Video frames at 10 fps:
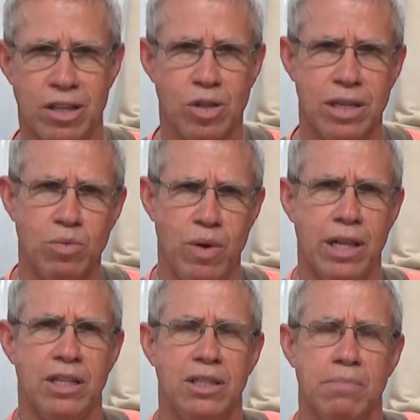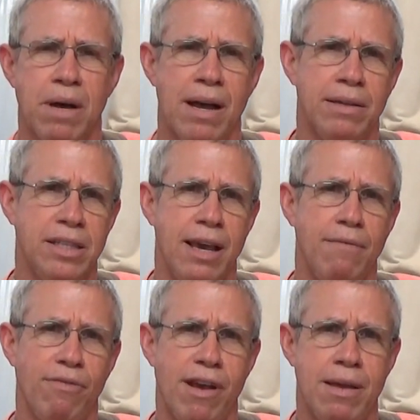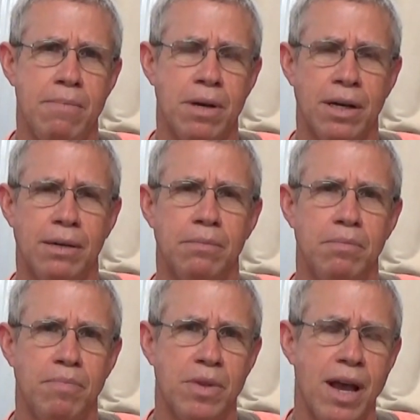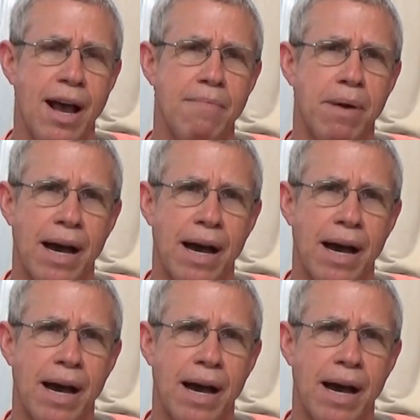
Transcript: just as well as my 10-frame hard